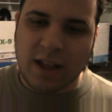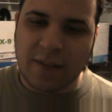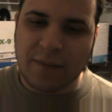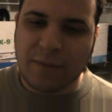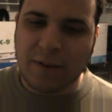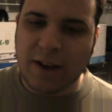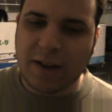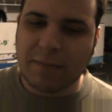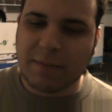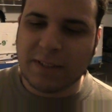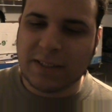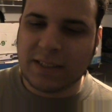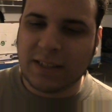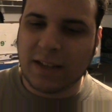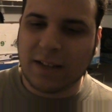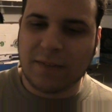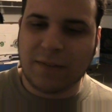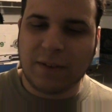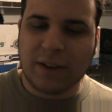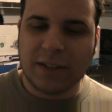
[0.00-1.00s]
I find
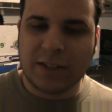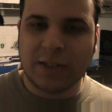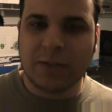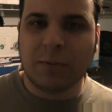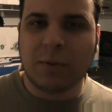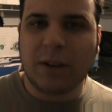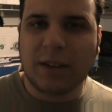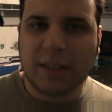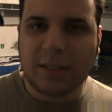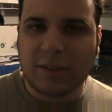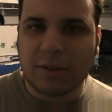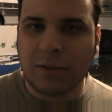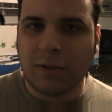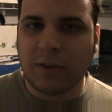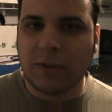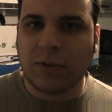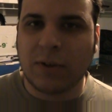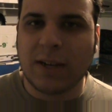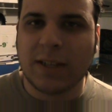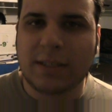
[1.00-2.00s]
myself, I just wanted to
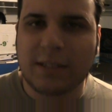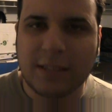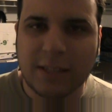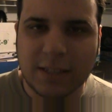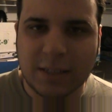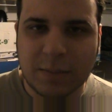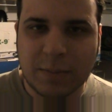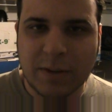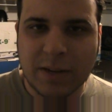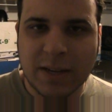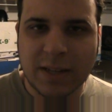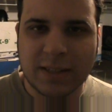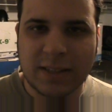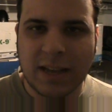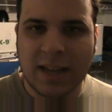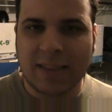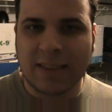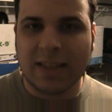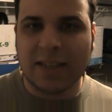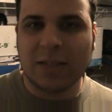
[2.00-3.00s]
address this because
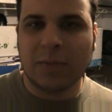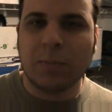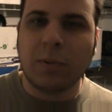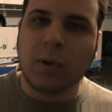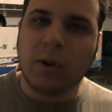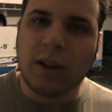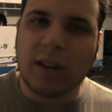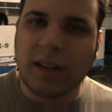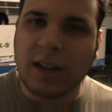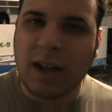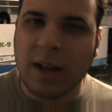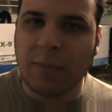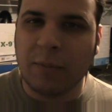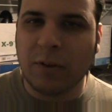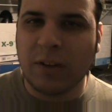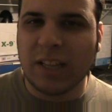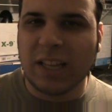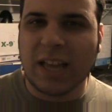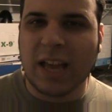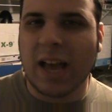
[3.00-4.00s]
at this point,
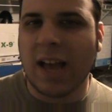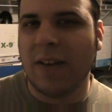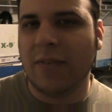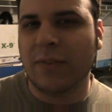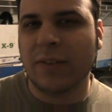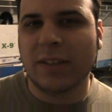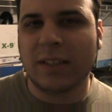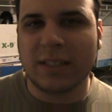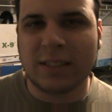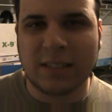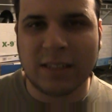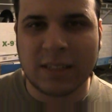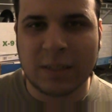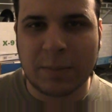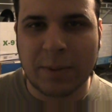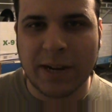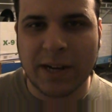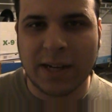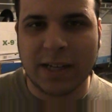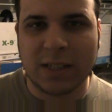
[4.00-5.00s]
I'm really having this
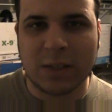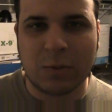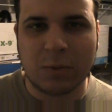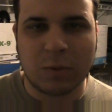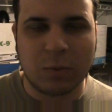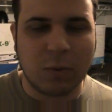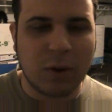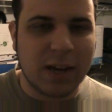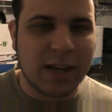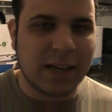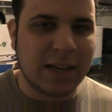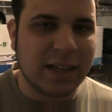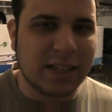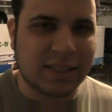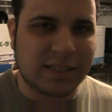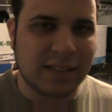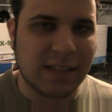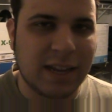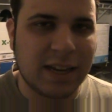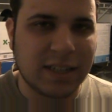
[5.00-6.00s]
experience with what it
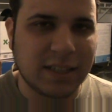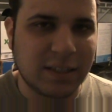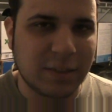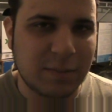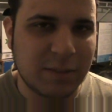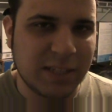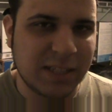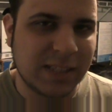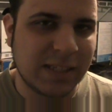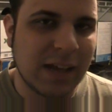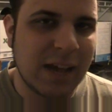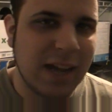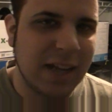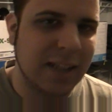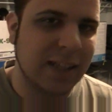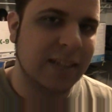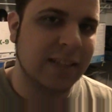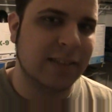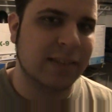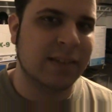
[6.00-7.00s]
is like to be
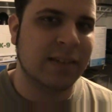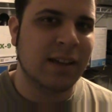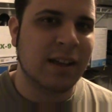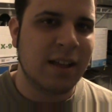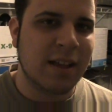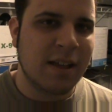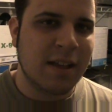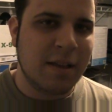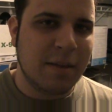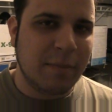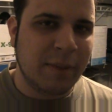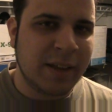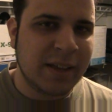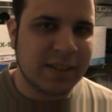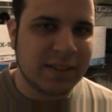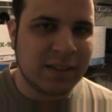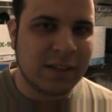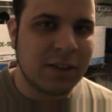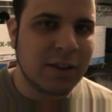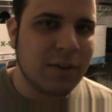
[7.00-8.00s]
silenced.
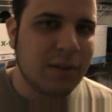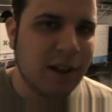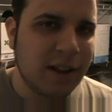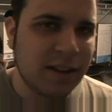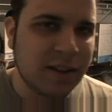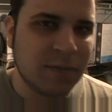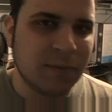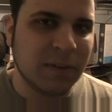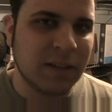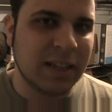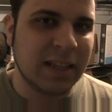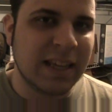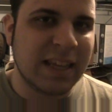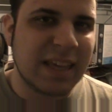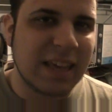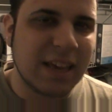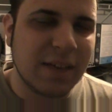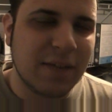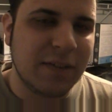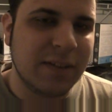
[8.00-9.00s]
Because although I didn't really
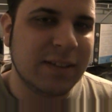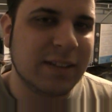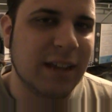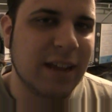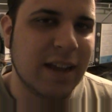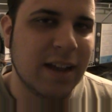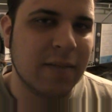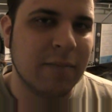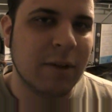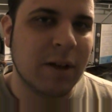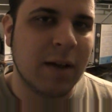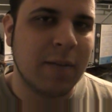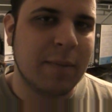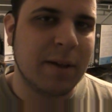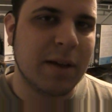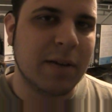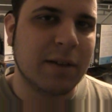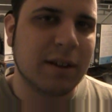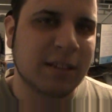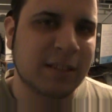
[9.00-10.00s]
give a damn
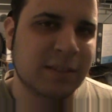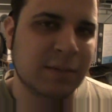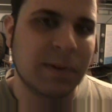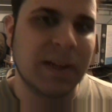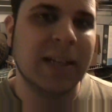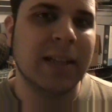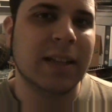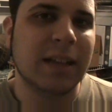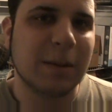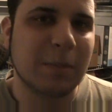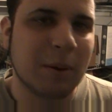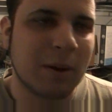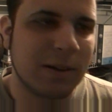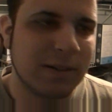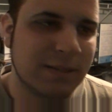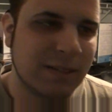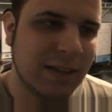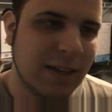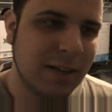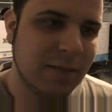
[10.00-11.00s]
about Israeli
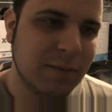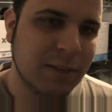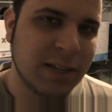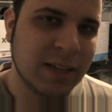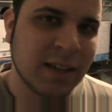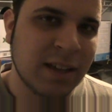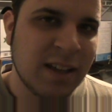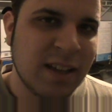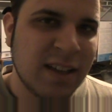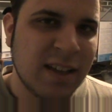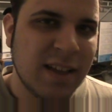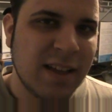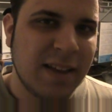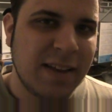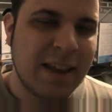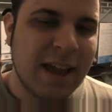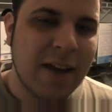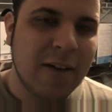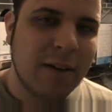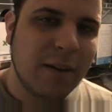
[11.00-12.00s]
Apartheid Week,
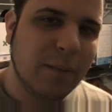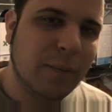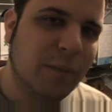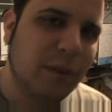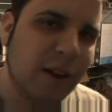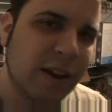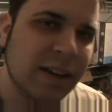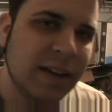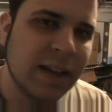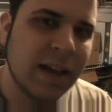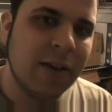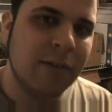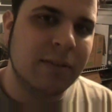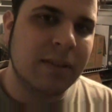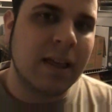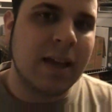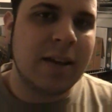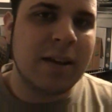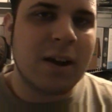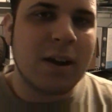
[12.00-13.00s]
now I'm finding
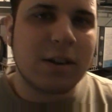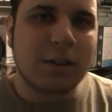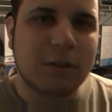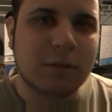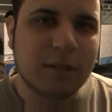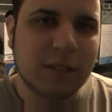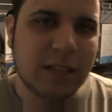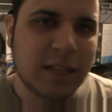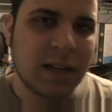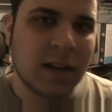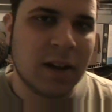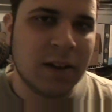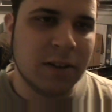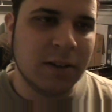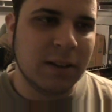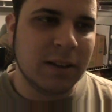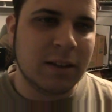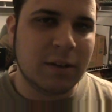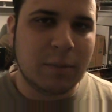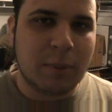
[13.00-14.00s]
out that not only are
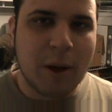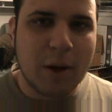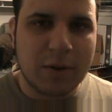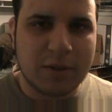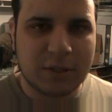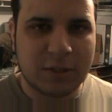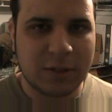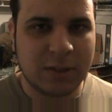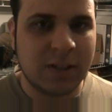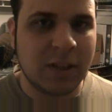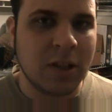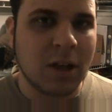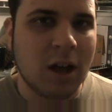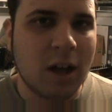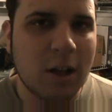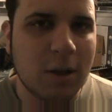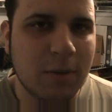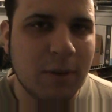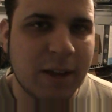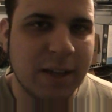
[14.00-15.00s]
there little posters in the
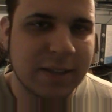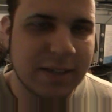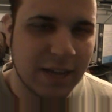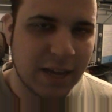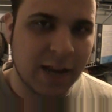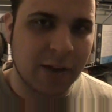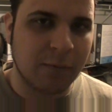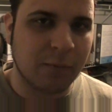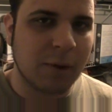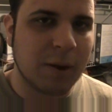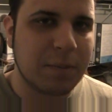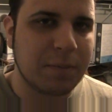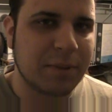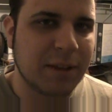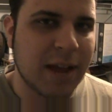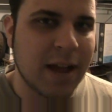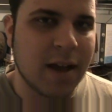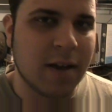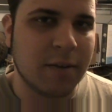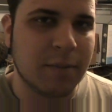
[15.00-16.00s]
hallways getting ripped
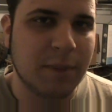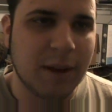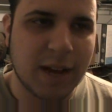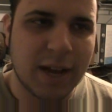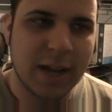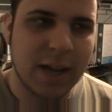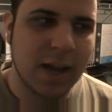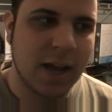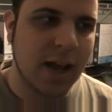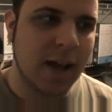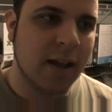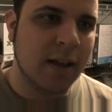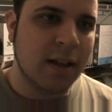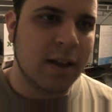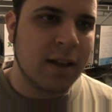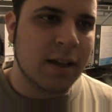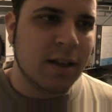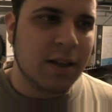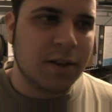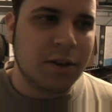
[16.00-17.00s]
down by,
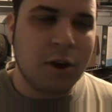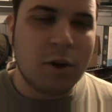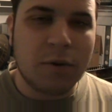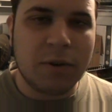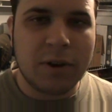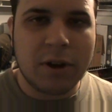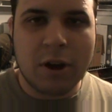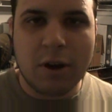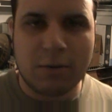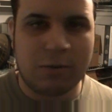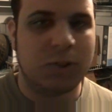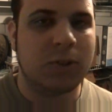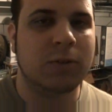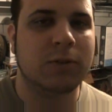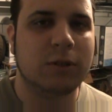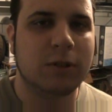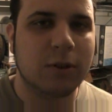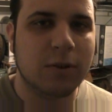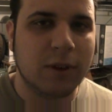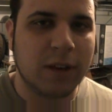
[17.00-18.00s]
no one knows
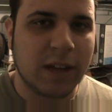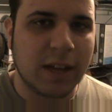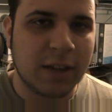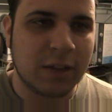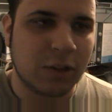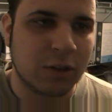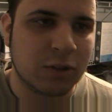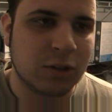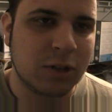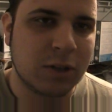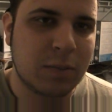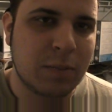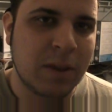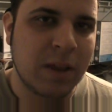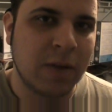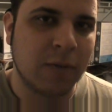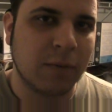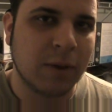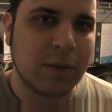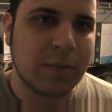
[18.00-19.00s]
who's doing it, they're just
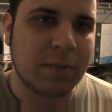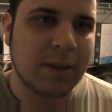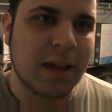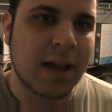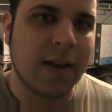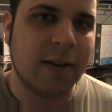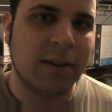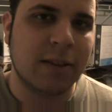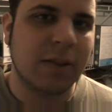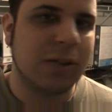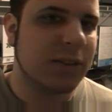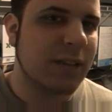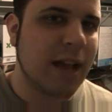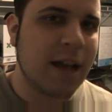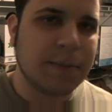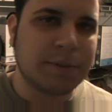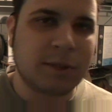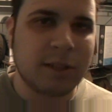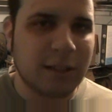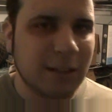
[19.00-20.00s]
being ripped down and there's
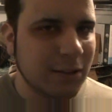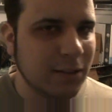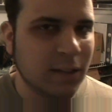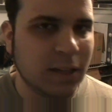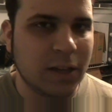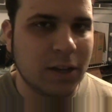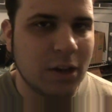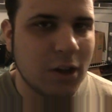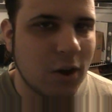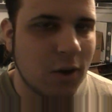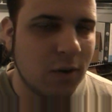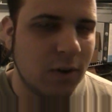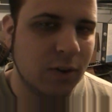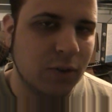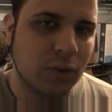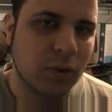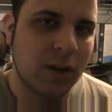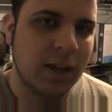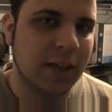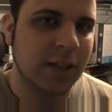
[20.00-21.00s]
absolutely no
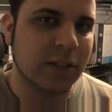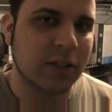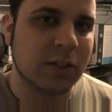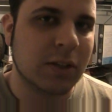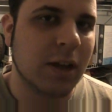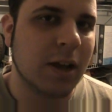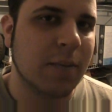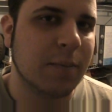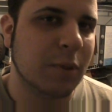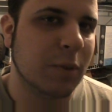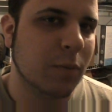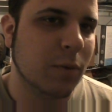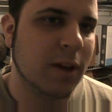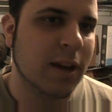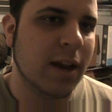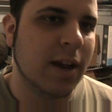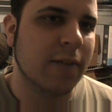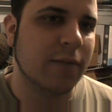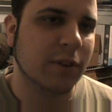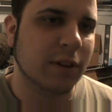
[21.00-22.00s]
one trying to stop them,
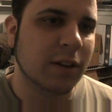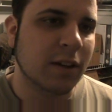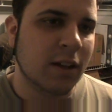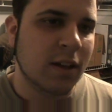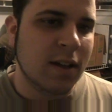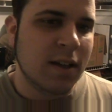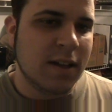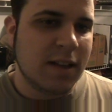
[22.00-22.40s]
whatever.